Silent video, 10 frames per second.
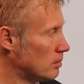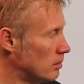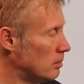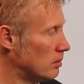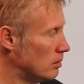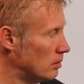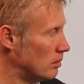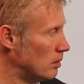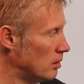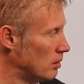
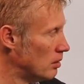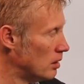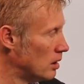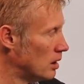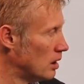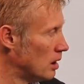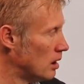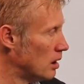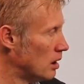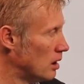
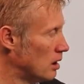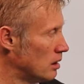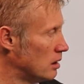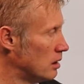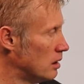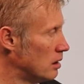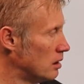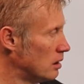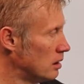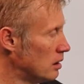
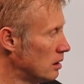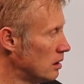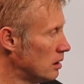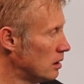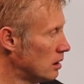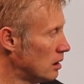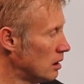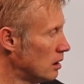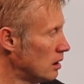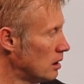
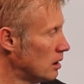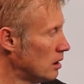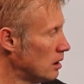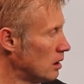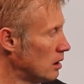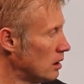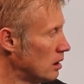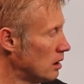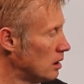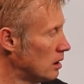
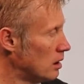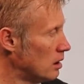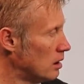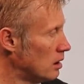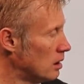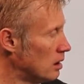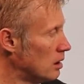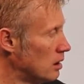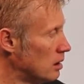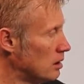
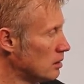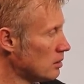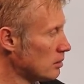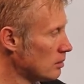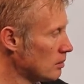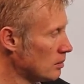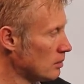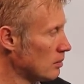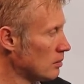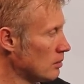
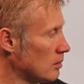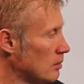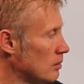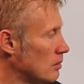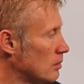No words are spoken by the person on screen.